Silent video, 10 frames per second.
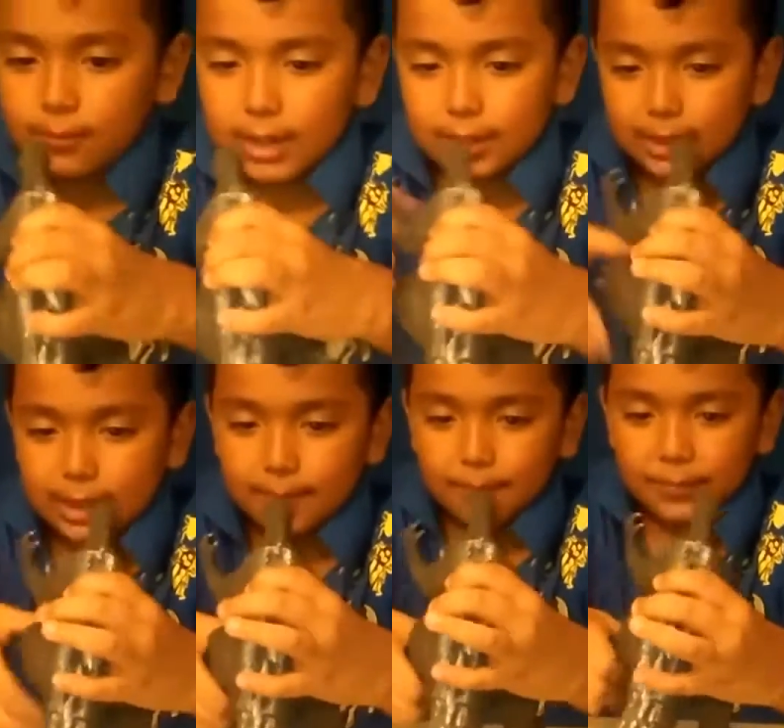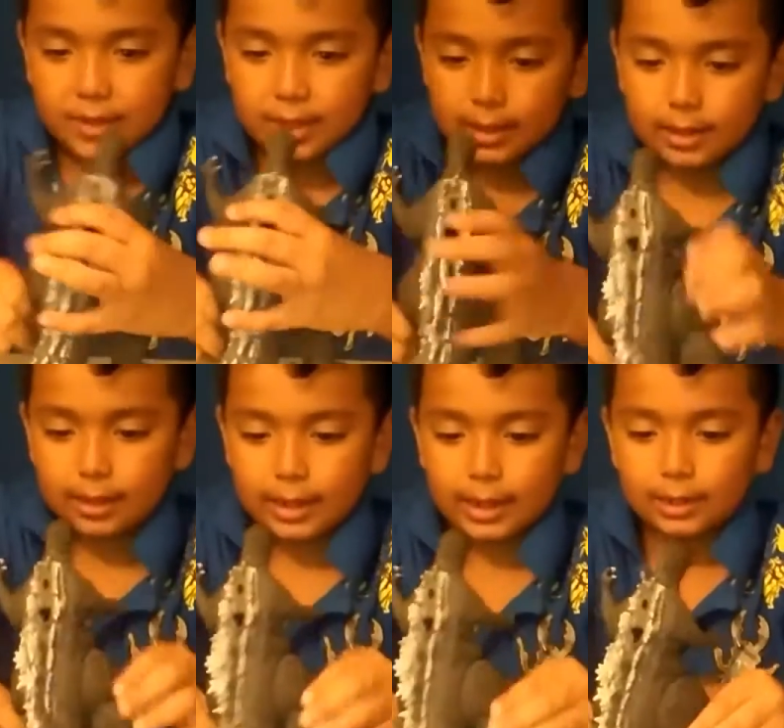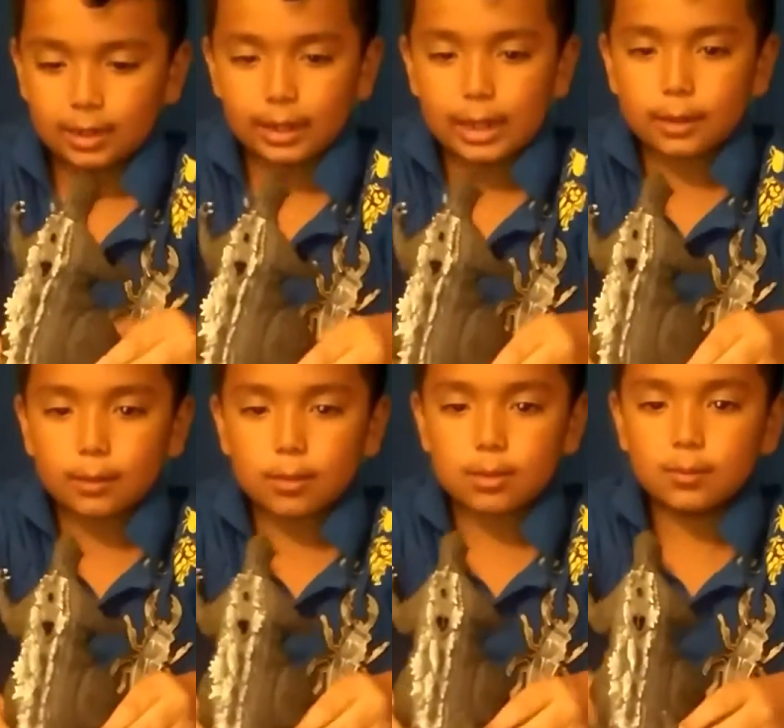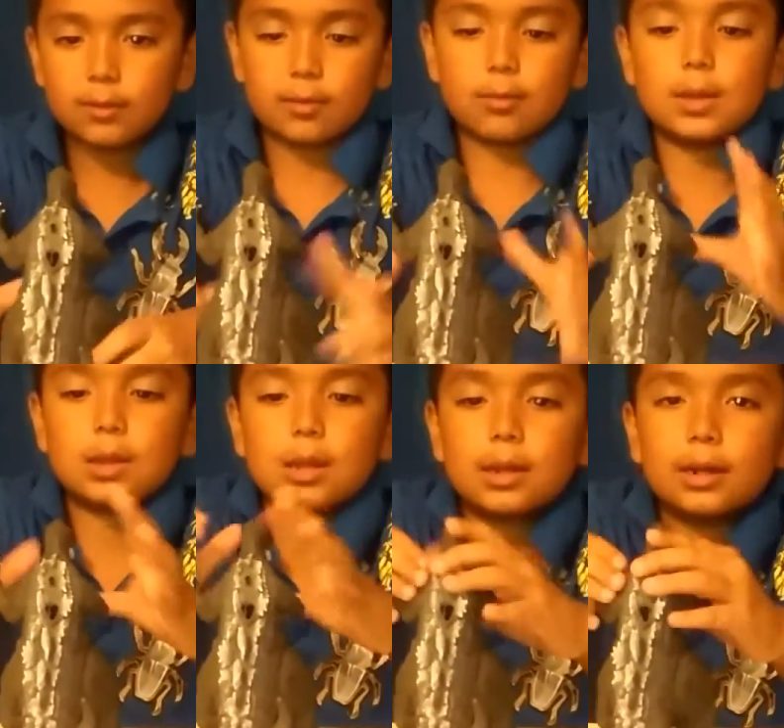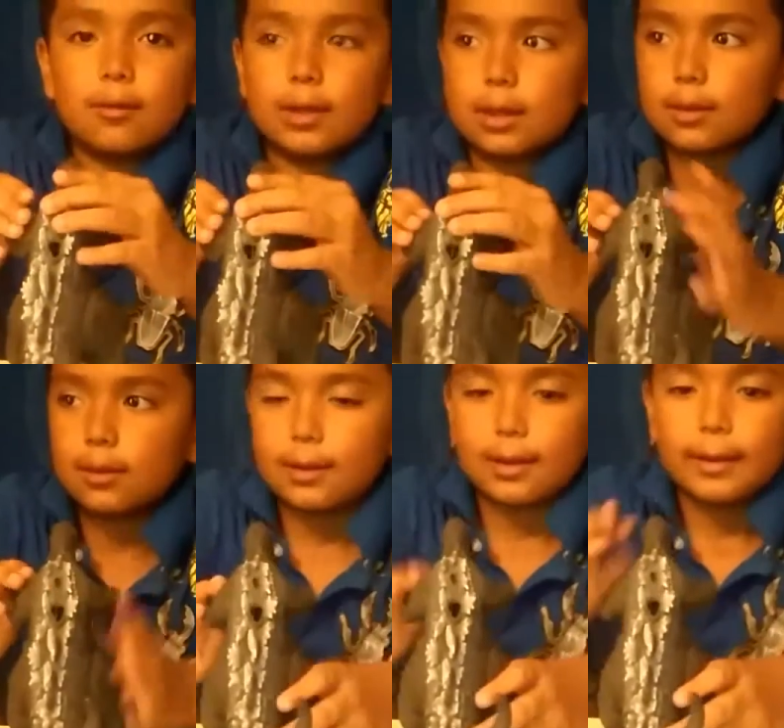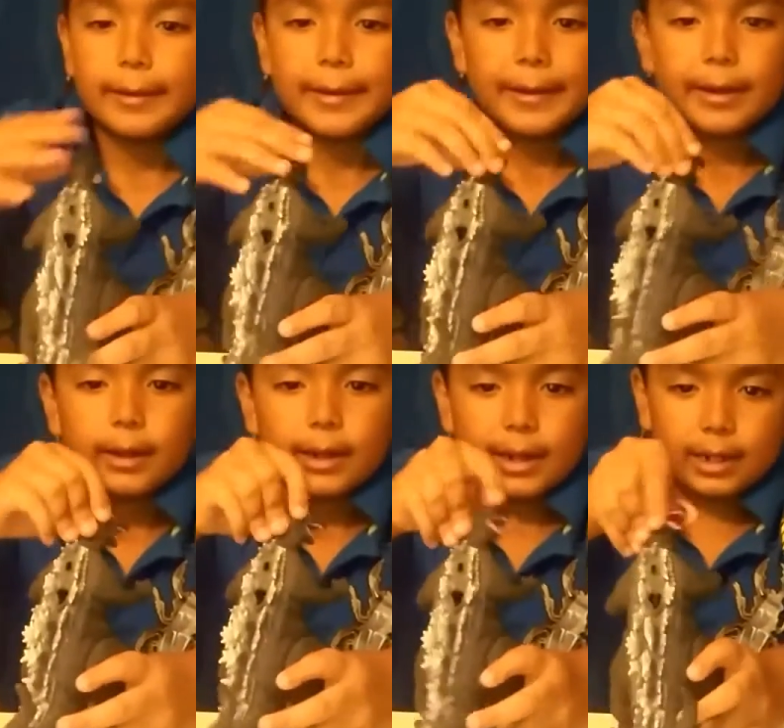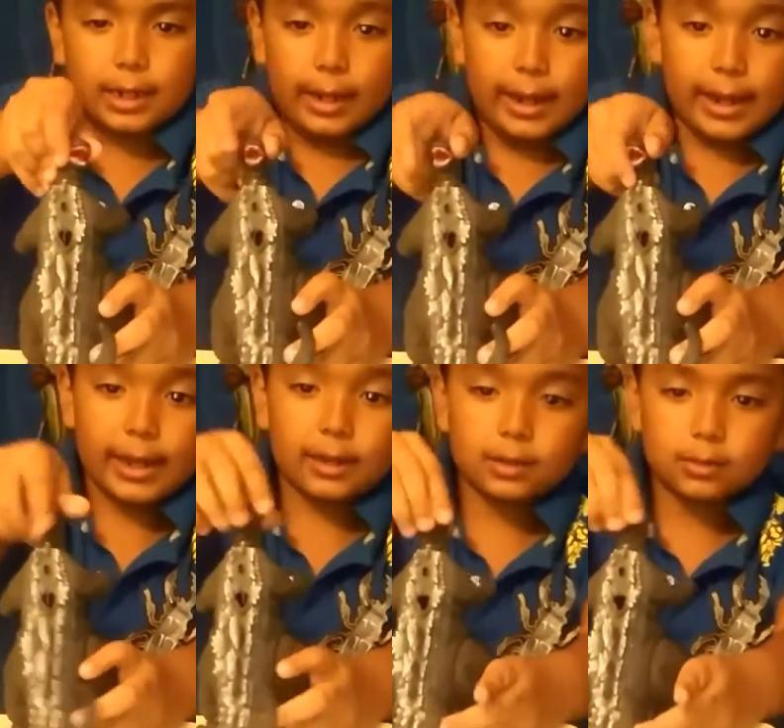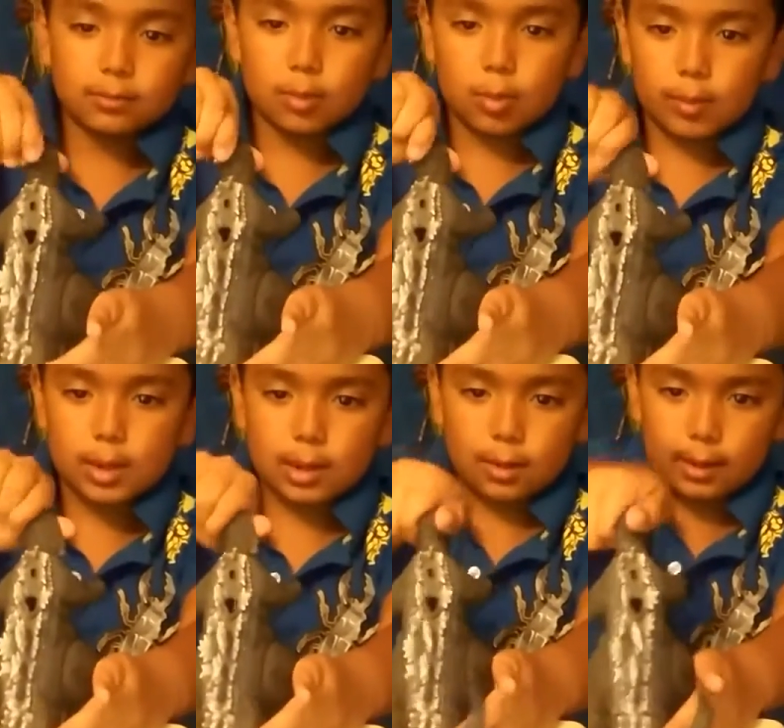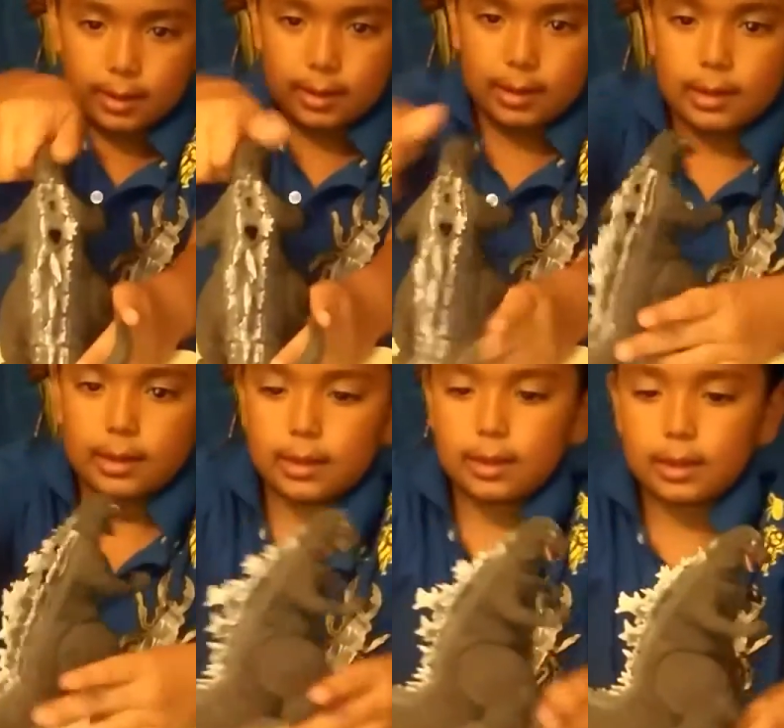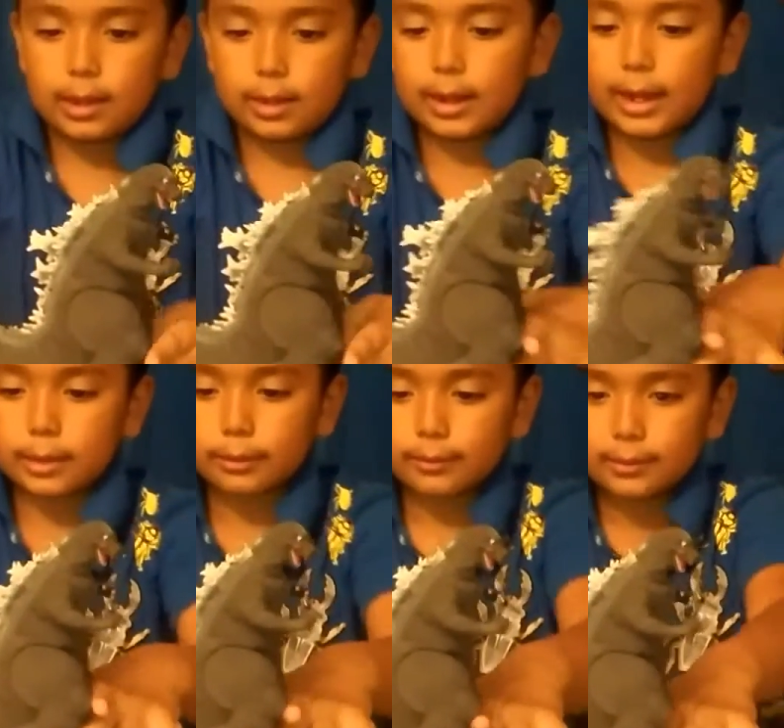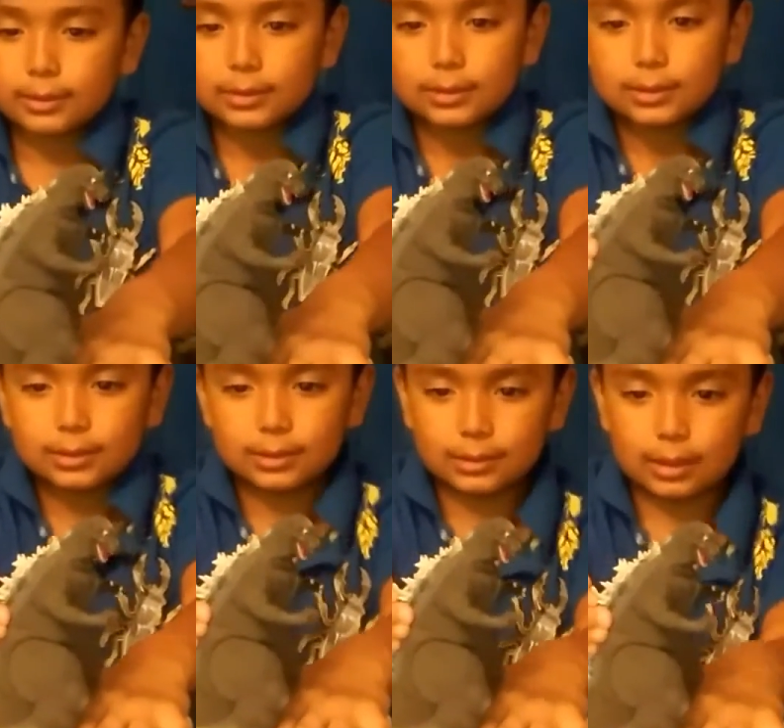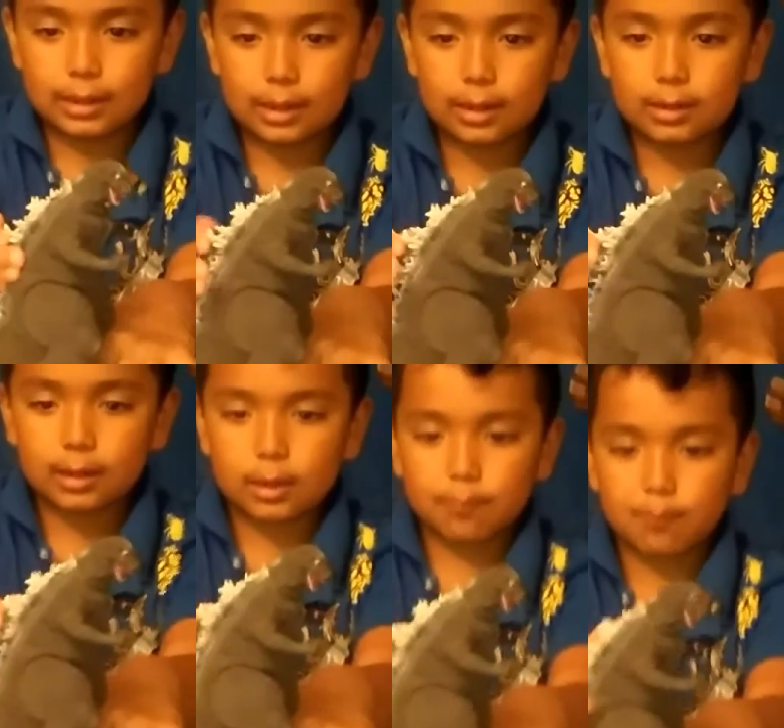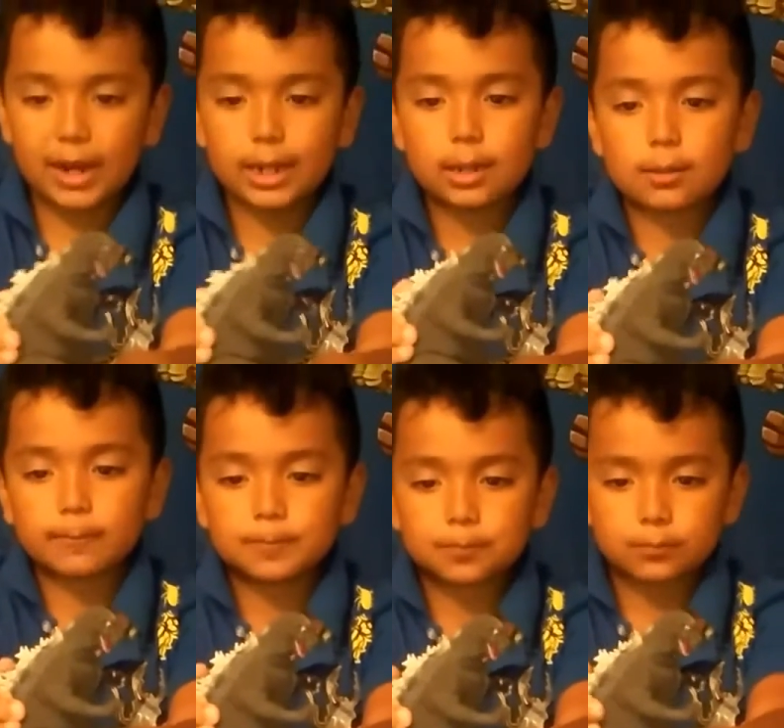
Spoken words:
like that. And the legs also move 360 degrees. And the head moves 360. And guys, the spikes